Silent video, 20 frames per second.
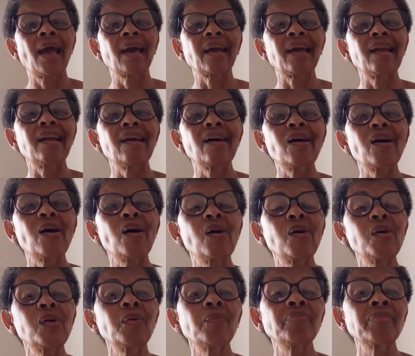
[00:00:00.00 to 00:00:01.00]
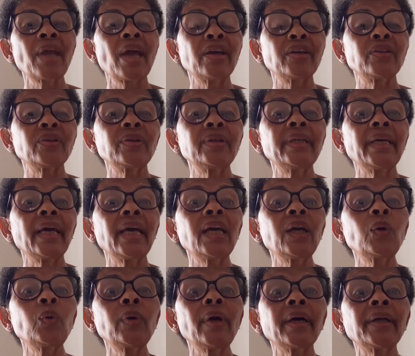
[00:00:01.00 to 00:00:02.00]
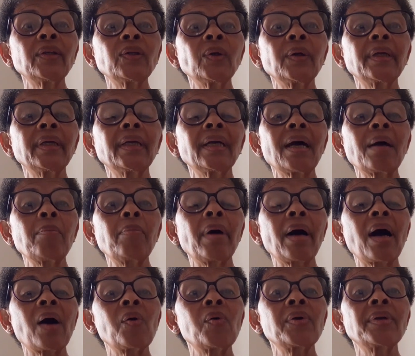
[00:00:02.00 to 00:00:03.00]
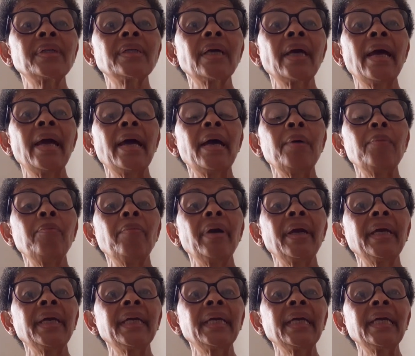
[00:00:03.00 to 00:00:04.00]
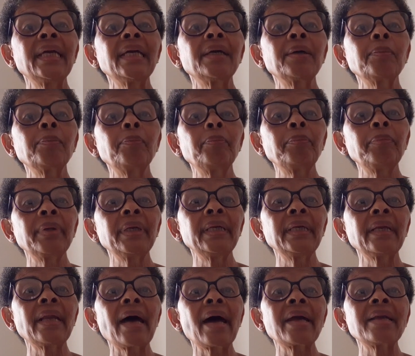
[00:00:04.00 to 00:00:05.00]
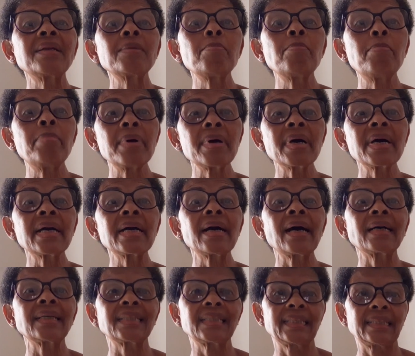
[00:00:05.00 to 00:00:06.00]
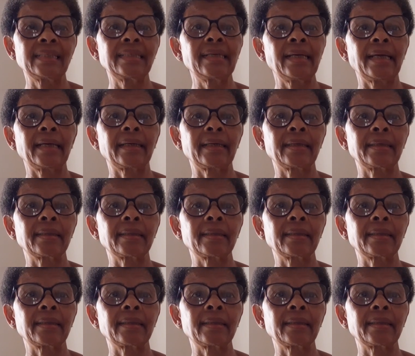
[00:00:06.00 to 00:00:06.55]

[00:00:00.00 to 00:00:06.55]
Hello, today we are talking about making peanut burger snack.